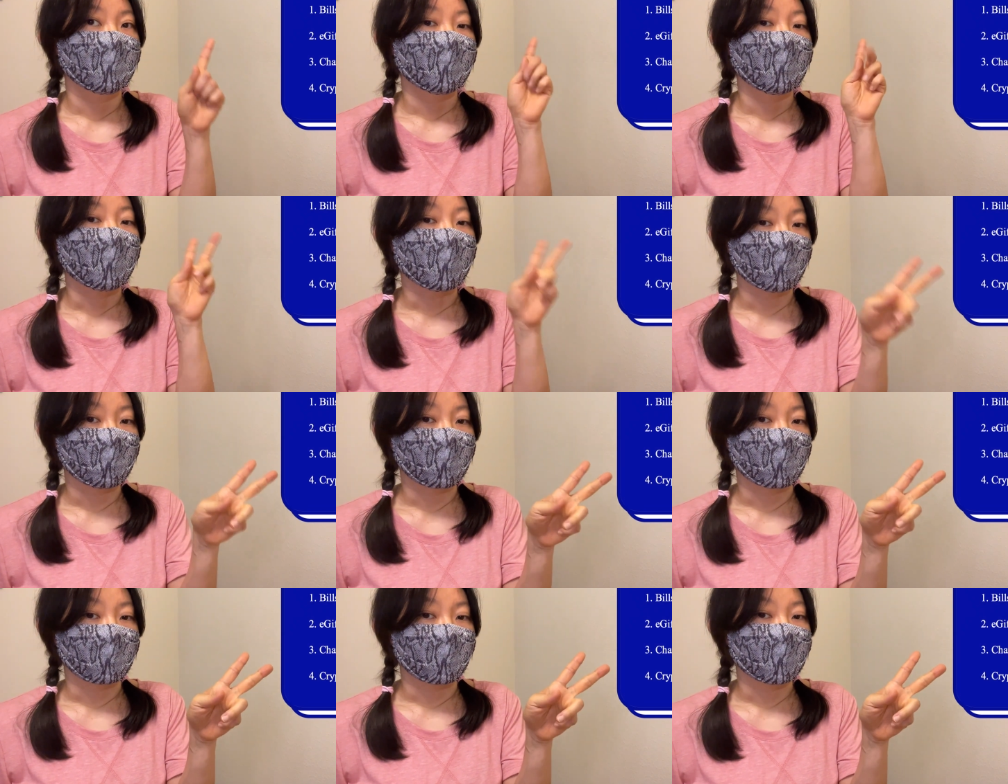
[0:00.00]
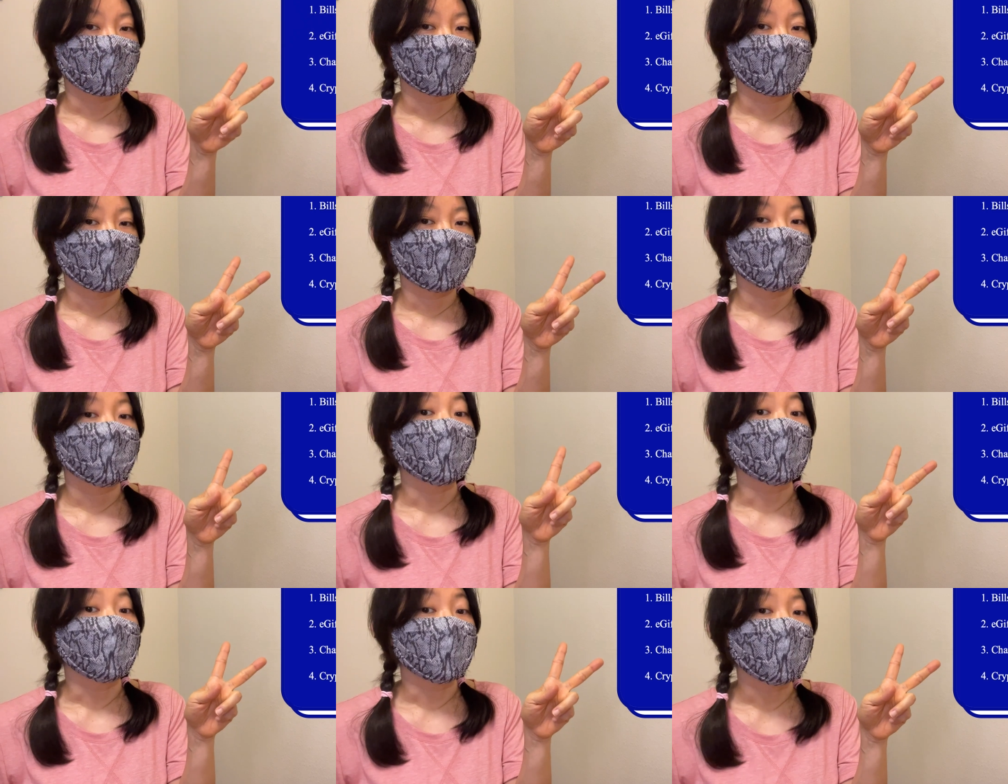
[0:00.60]
a variety
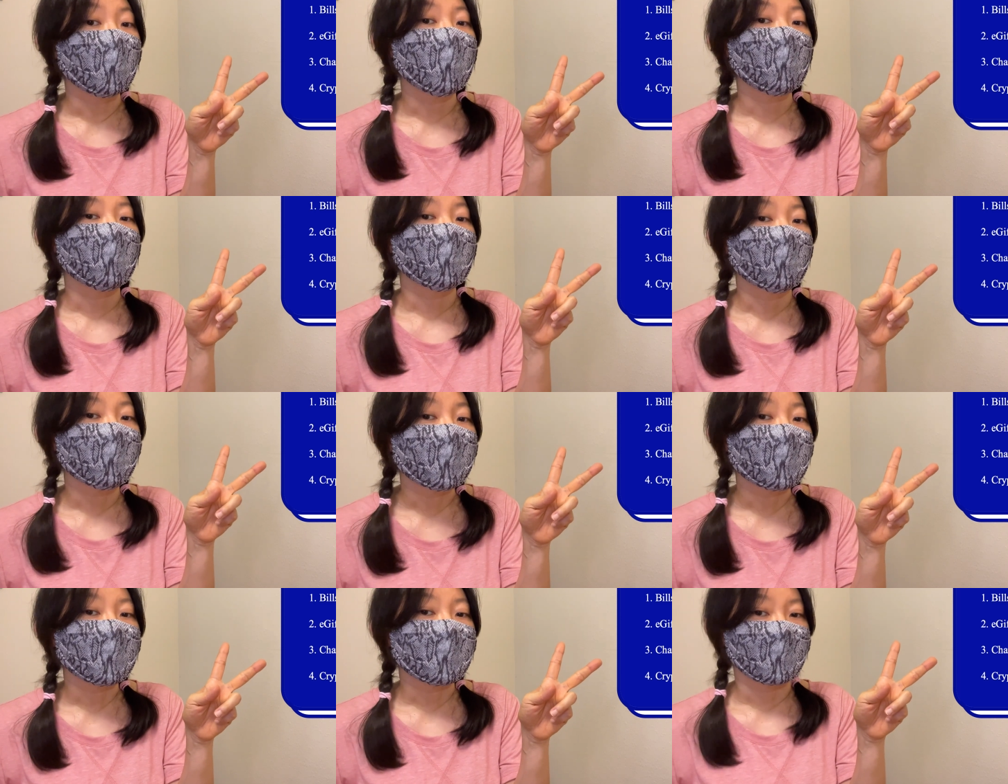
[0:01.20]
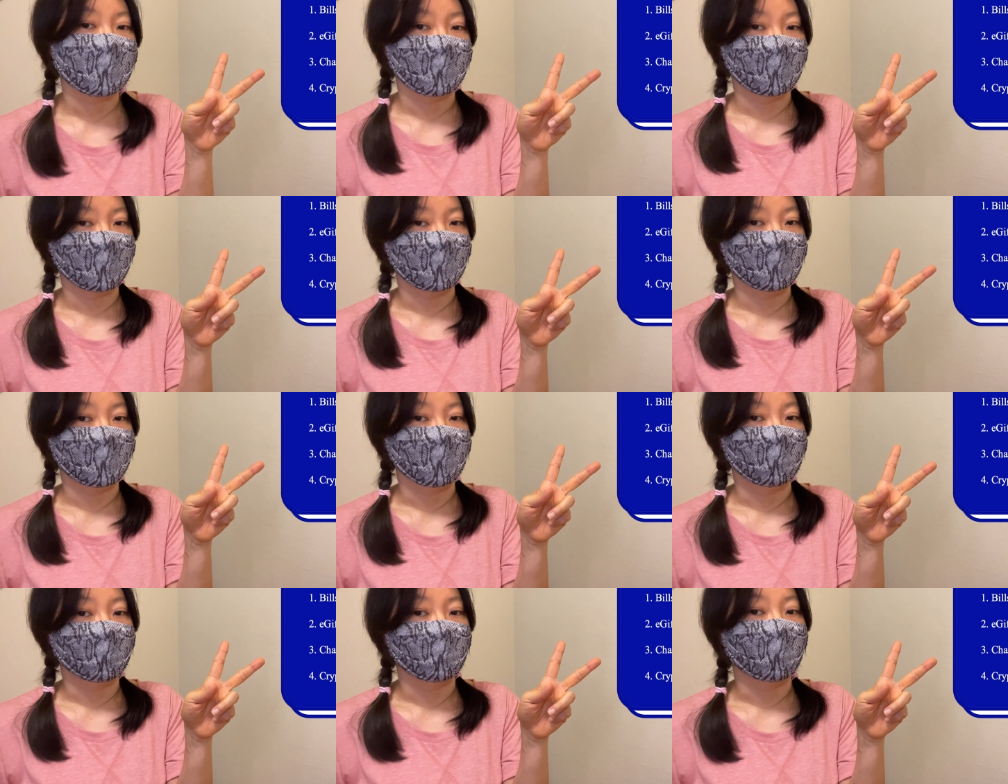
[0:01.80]
of no-fee
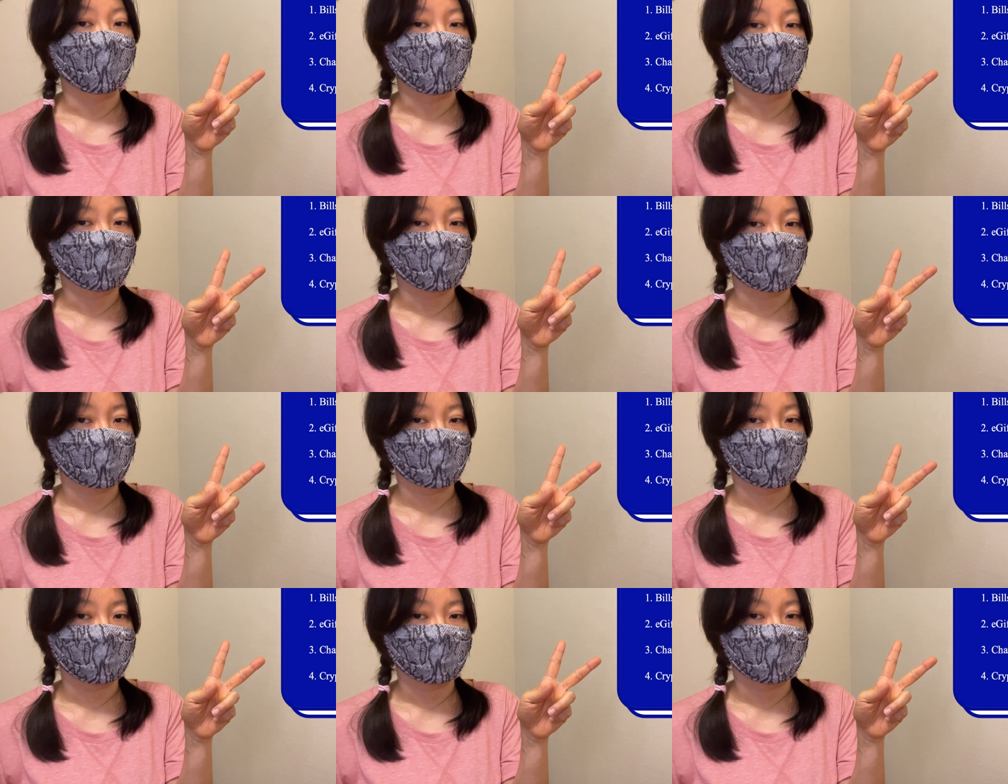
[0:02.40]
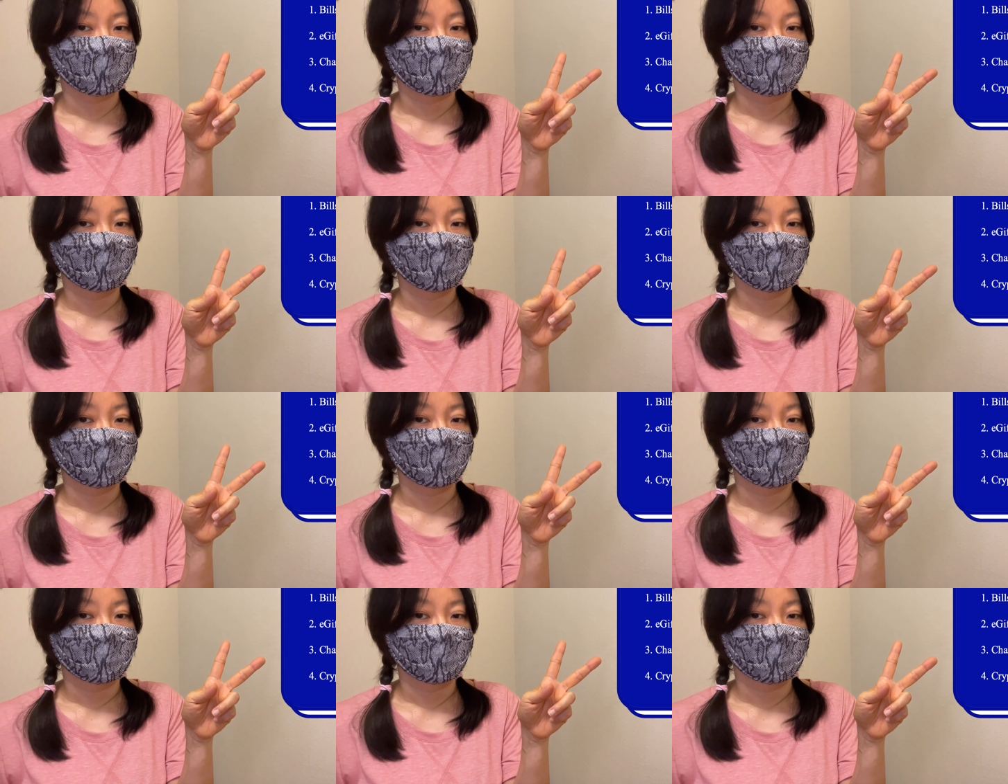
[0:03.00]
eGift vouchers,